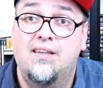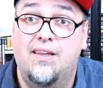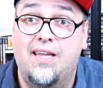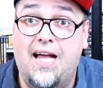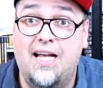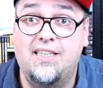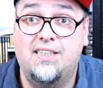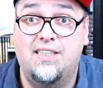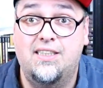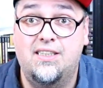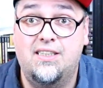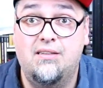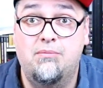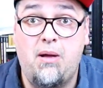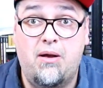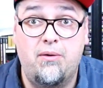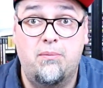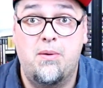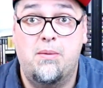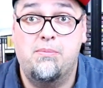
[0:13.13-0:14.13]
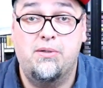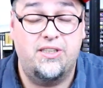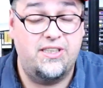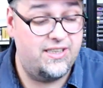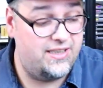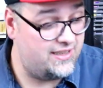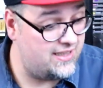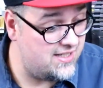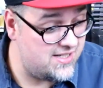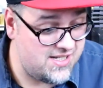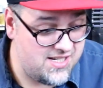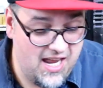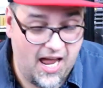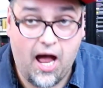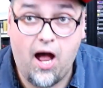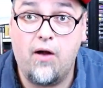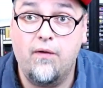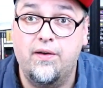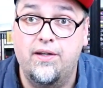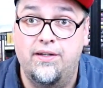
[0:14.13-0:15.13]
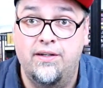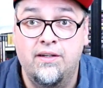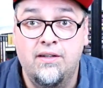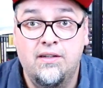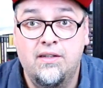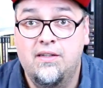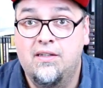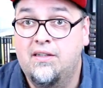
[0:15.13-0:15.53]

last system I remember sitting down and,